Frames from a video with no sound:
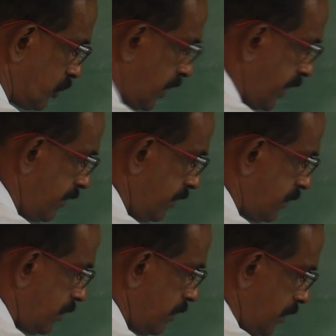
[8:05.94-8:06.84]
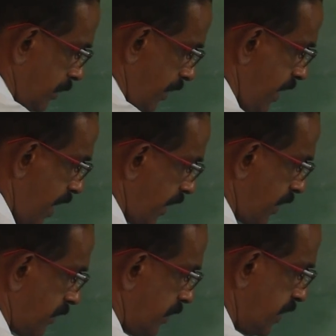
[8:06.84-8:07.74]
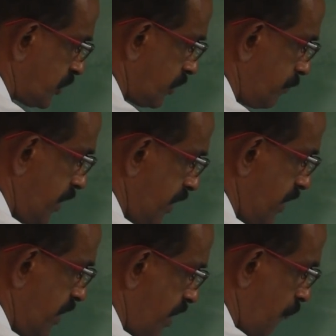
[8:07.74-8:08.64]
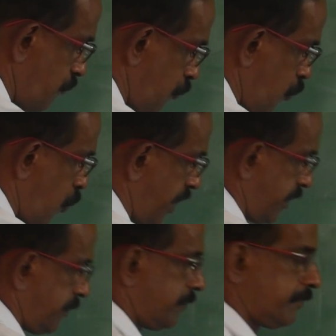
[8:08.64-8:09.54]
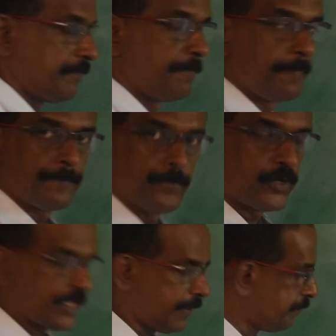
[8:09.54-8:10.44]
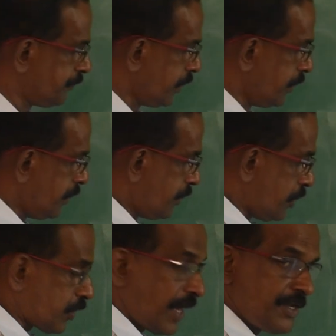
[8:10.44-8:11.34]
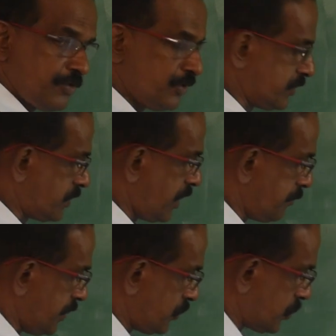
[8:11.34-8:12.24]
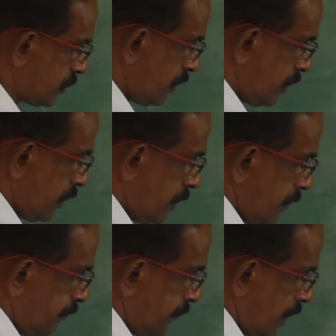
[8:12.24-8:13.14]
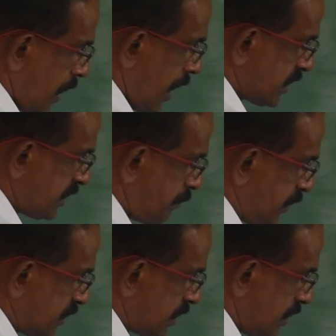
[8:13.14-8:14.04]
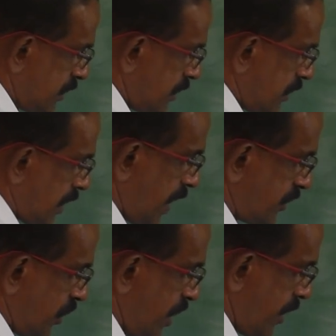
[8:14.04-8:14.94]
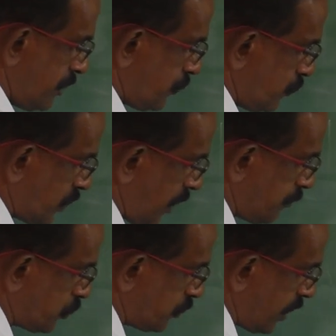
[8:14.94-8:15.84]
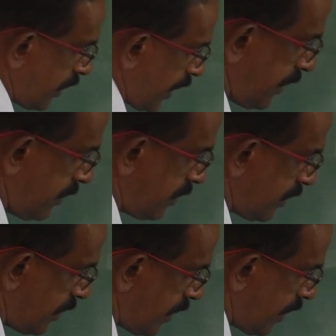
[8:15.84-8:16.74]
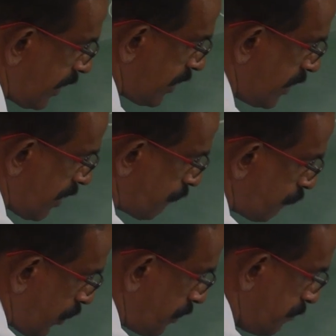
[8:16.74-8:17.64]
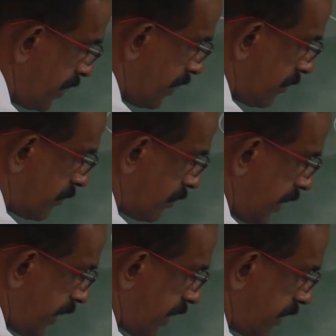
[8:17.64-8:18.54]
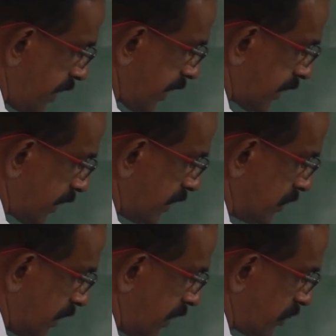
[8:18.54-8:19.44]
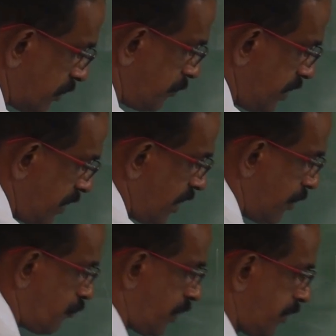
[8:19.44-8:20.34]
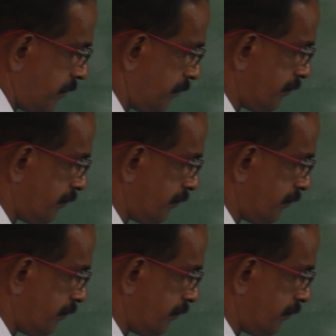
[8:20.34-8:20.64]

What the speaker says: to come to the line AN. Let it be M1. Okay. Now, continue this. That means, ask the person at N to come to the line M1B. Again direct ranging. Let it be N1.